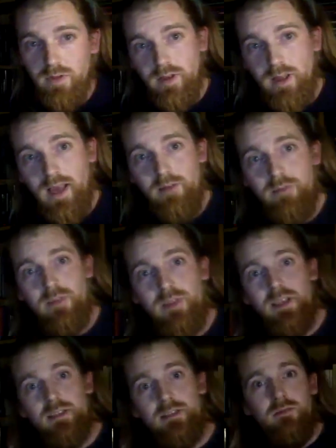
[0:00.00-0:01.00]
have
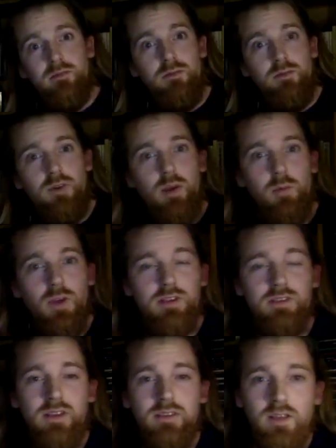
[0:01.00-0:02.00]
these frameworks,
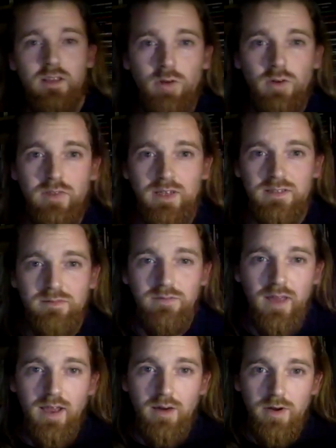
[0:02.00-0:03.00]
and I think all of this
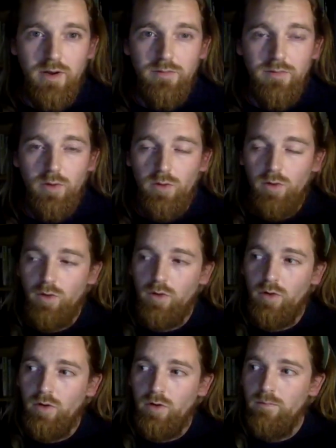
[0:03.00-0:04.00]
fairy
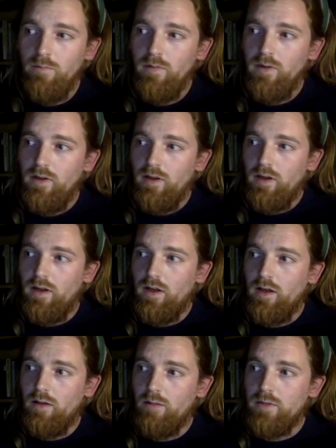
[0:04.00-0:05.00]
folklore
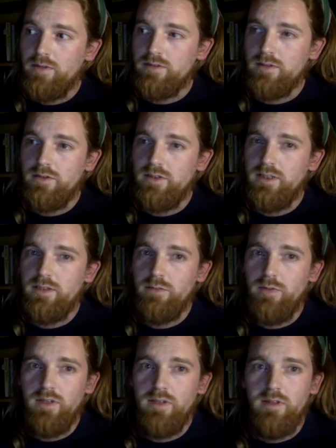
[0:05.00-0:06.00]
um, associated
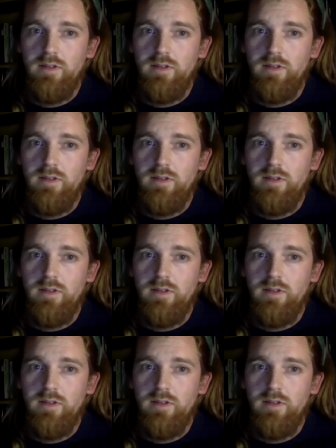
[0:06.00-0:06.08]
with